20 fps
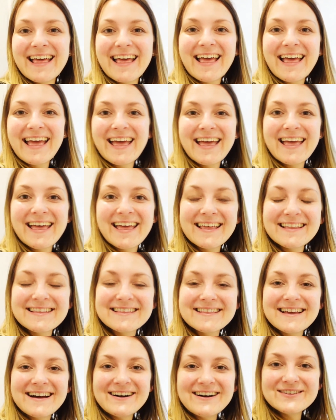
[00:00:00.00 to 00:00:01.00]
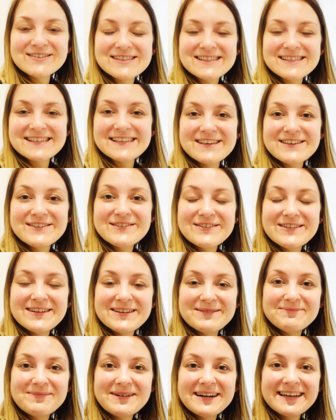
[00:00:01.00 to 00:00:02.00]
and I'll see you
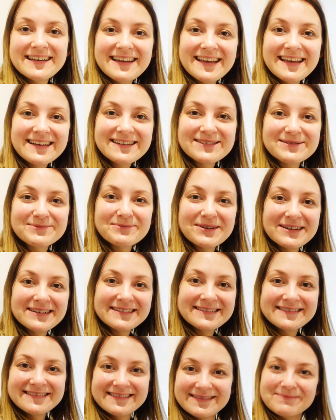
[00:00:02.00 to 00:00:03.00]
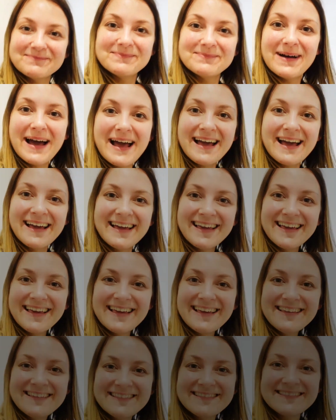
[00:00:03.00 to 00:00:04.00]
in my next one. Bye.